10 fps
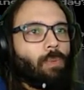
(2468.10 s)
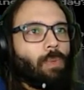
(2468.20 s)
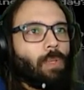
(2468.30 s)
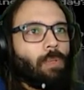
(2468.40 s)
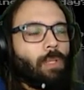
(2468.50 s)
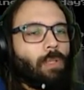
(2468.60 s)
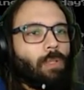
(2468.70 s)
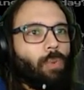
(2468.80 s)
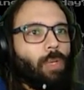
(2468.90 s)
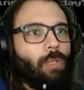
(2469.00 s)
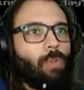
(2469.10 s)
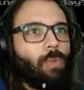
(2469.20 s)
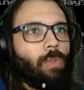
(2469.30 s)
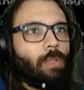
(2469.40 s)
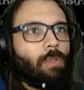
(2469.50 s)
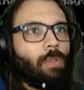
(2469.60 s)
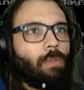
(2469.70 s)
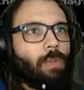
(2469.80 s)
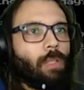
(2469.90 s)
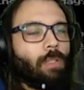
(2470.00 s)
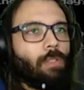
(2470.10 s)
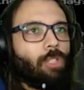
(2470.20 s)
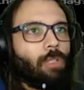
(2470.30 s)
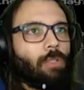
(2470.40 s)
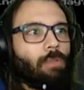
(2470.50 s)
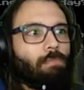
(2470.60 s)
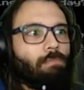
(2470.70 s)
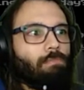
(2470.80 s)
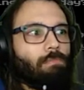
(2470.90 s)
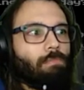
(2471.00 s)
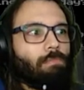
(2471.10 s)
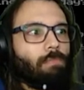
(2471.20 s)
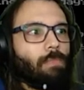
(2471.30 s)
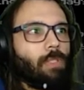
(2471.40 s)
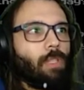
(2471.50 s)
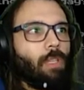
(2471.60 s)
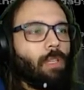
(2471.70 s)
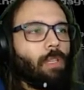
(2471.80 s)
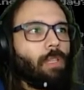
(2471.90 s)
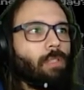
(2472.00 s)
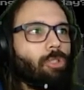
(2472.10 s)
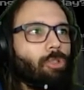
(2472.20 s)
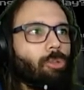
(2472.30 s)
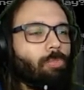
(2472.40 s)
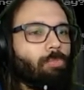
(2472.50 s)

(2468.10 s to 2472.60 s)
Well, they aren't really doing anything, right? Just staying there, so...